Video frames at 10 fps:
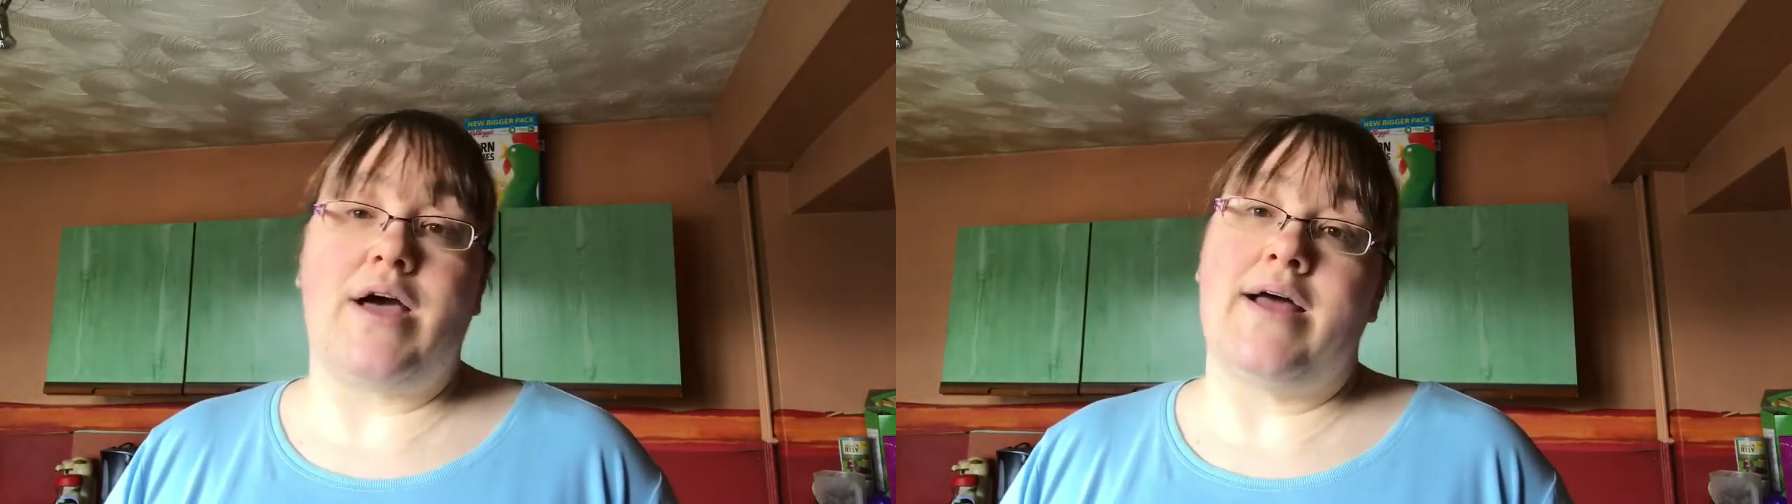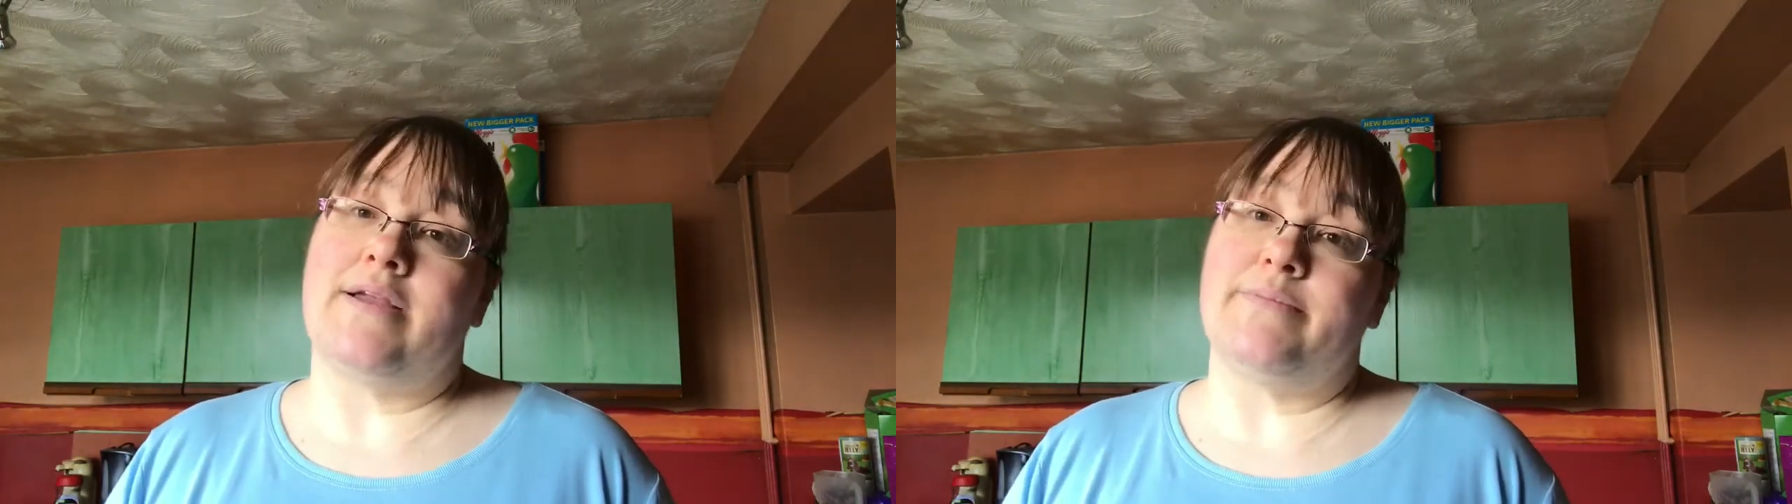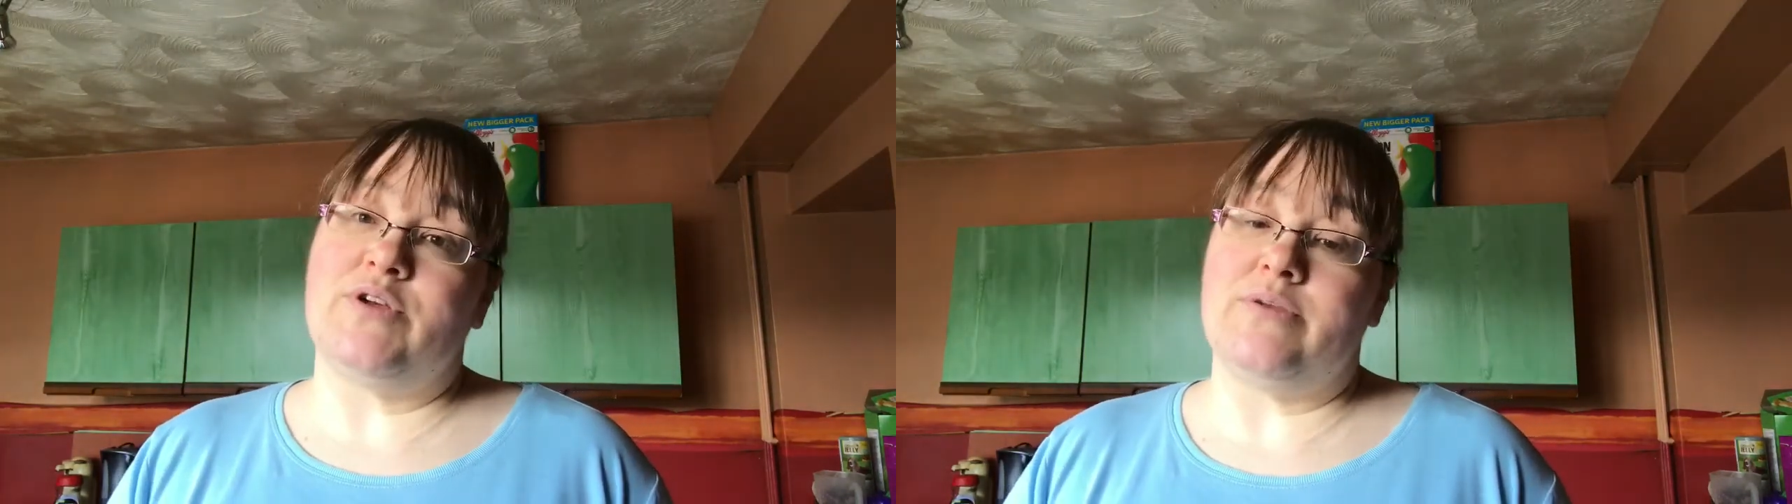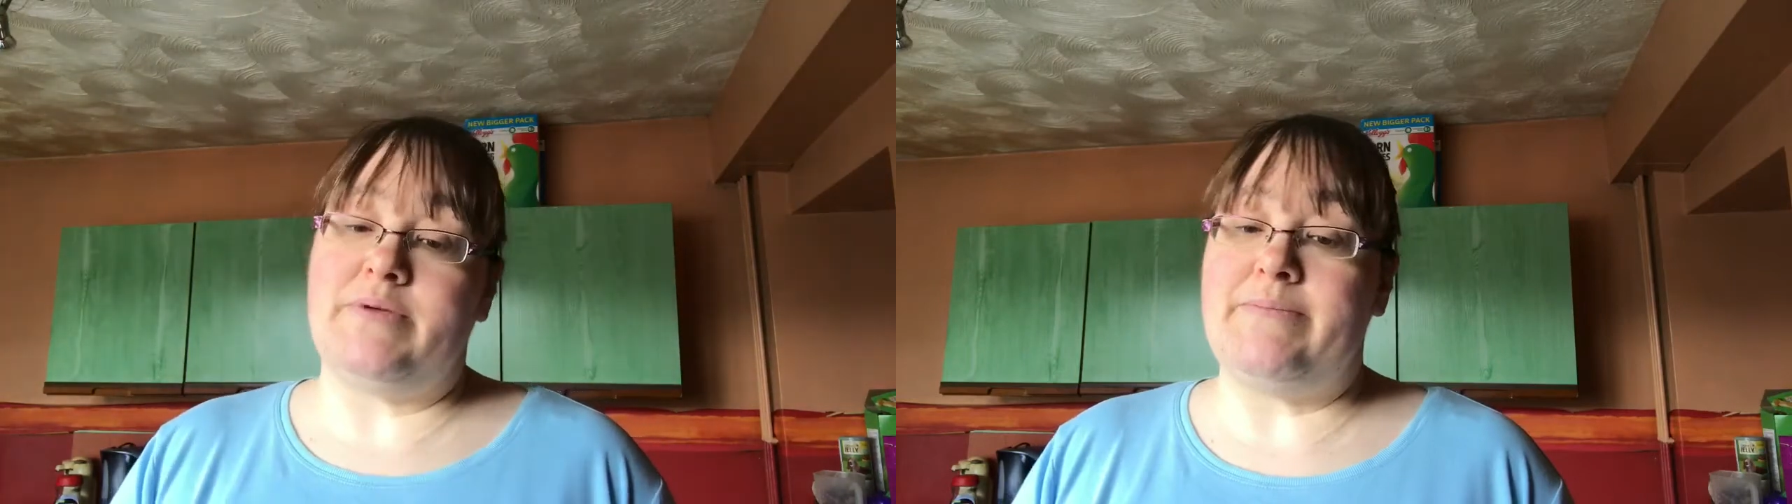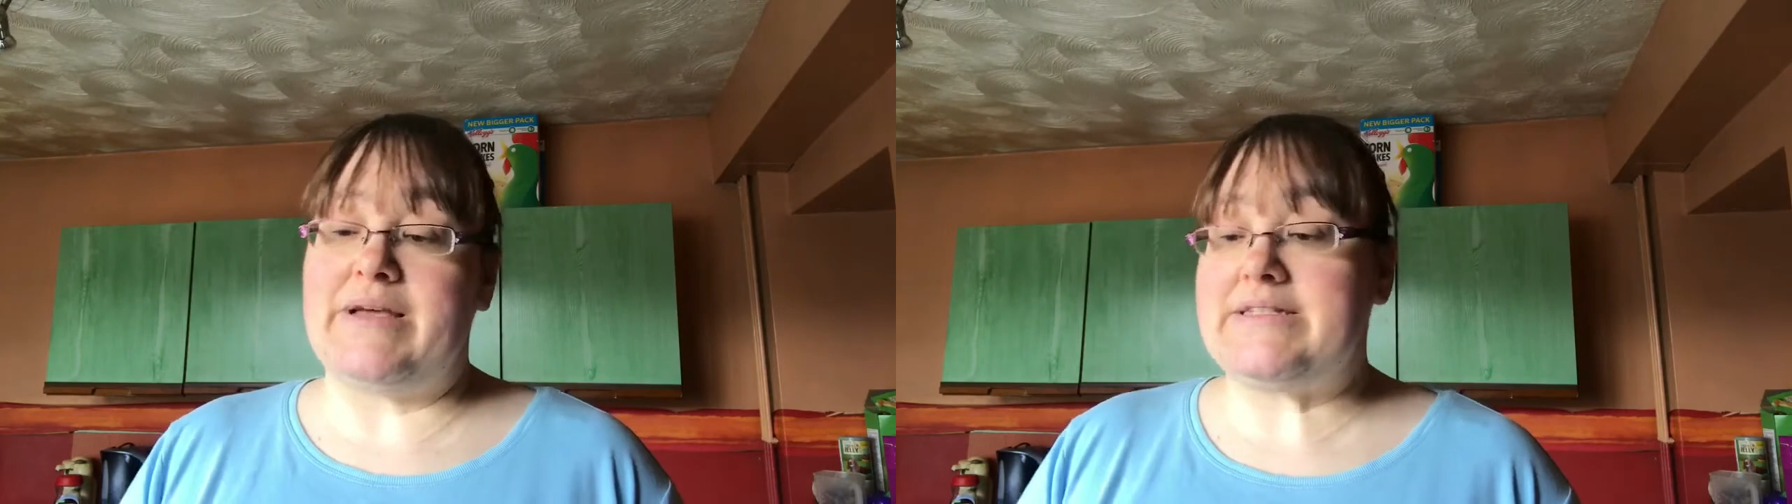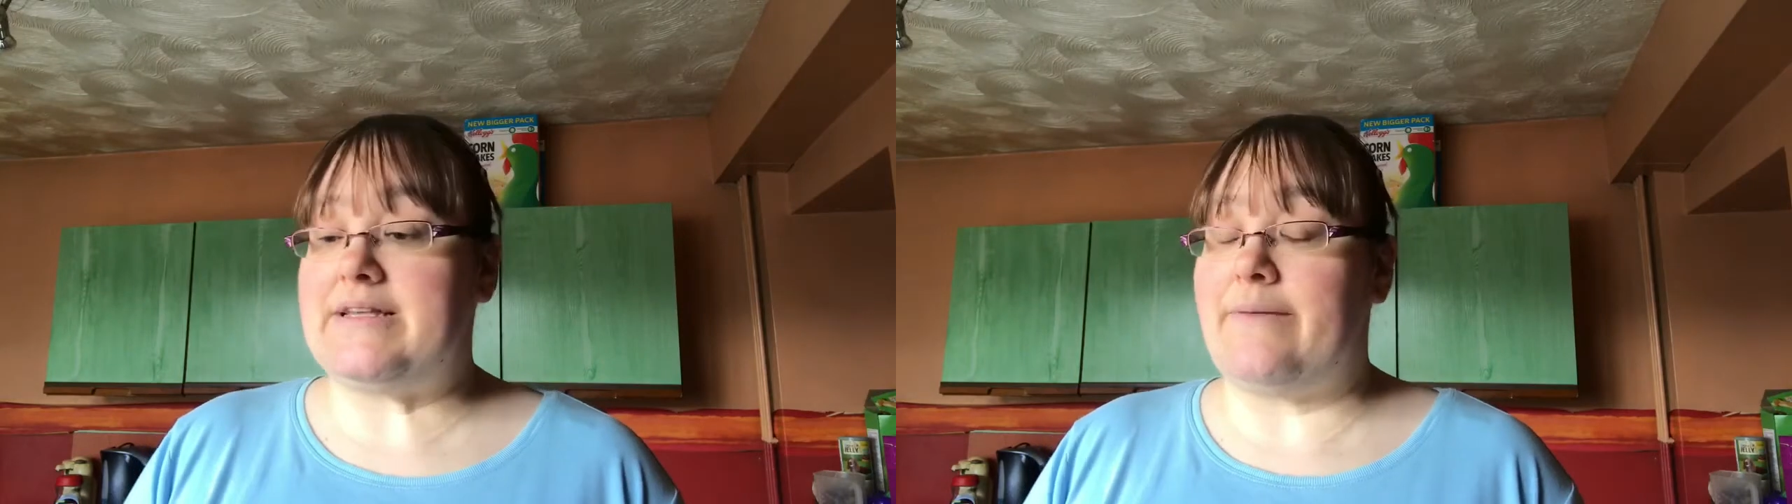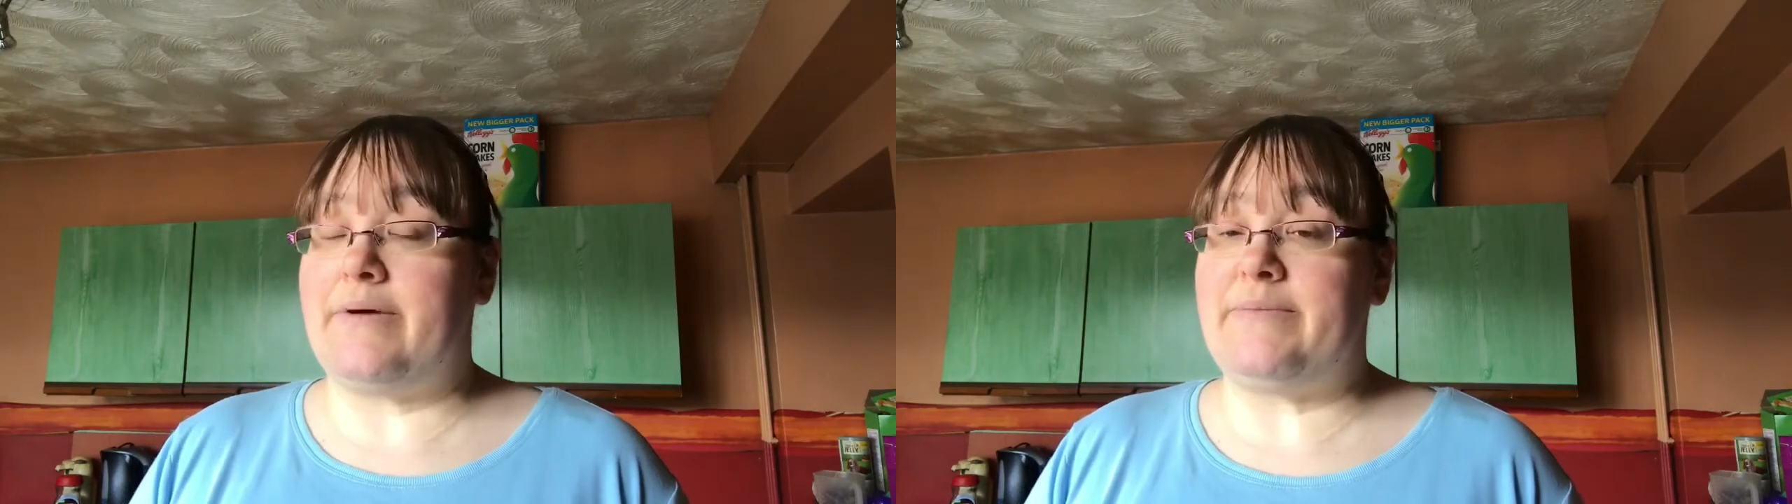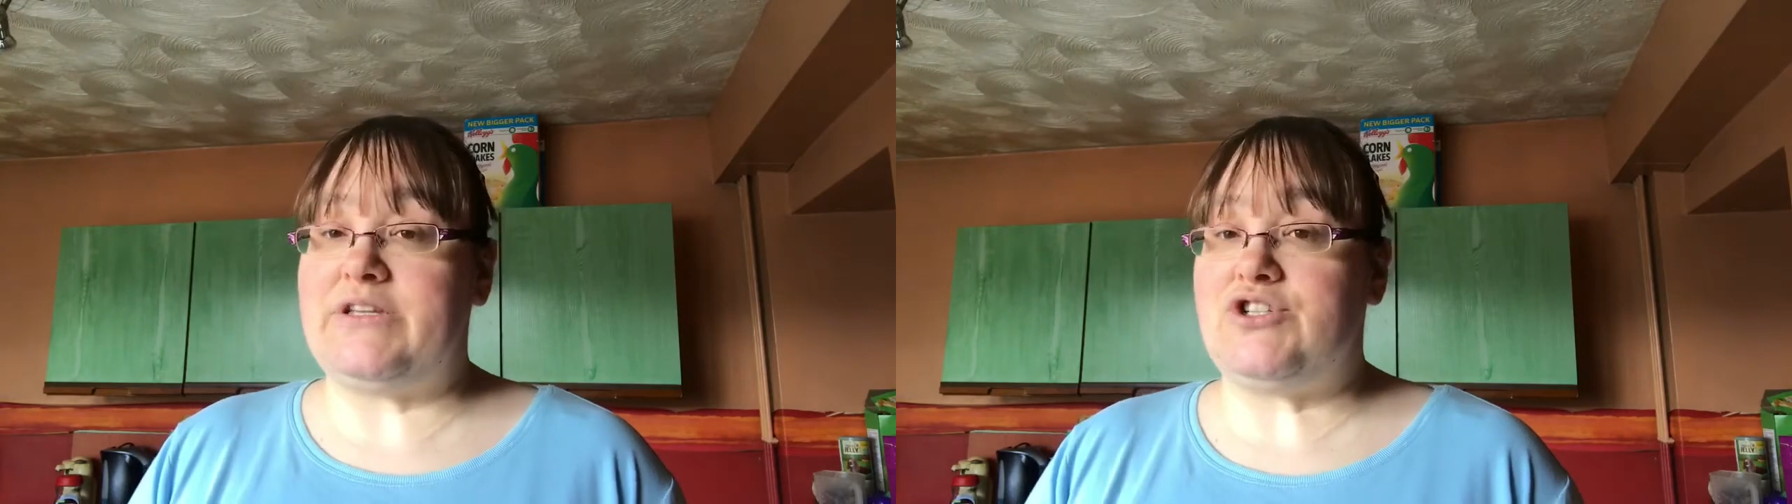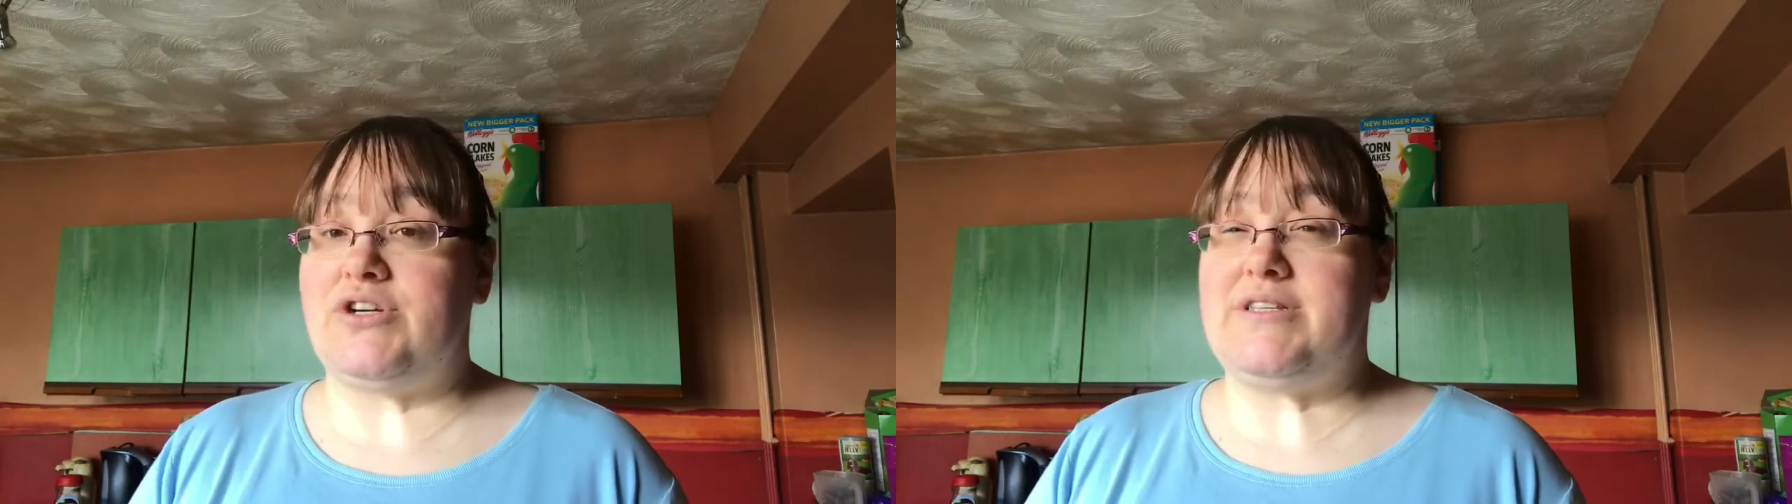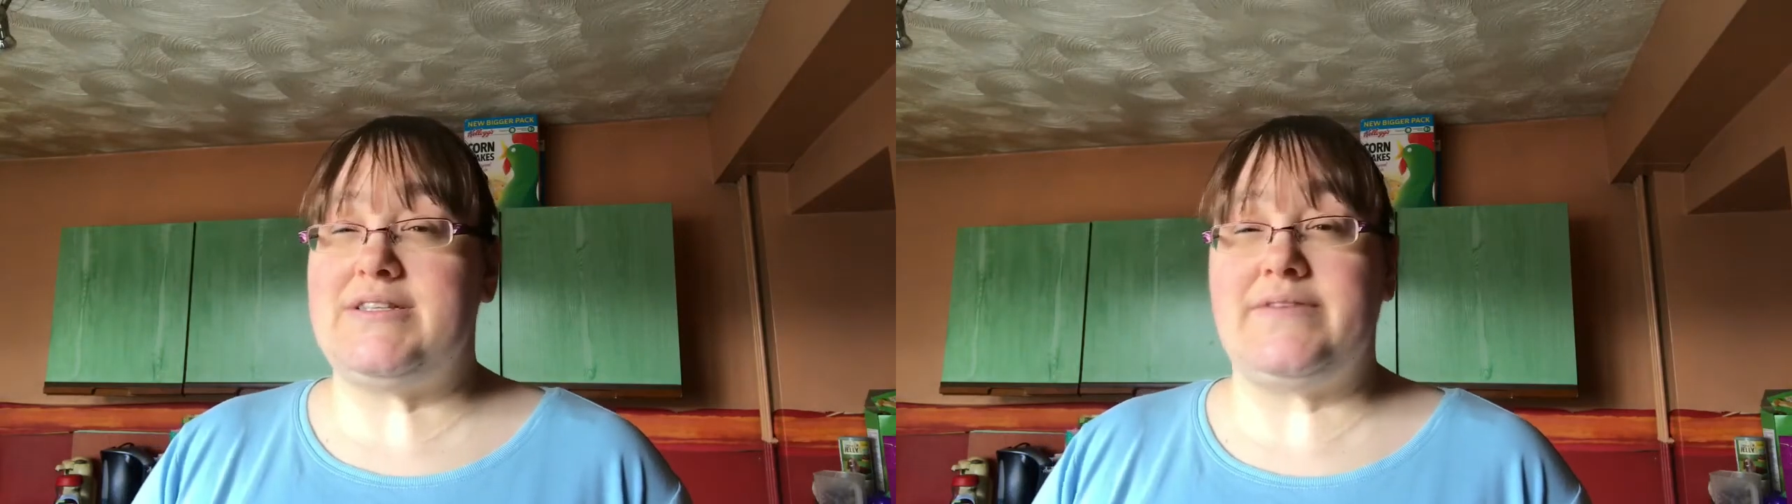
and I'm going to be mixing up my beet choices.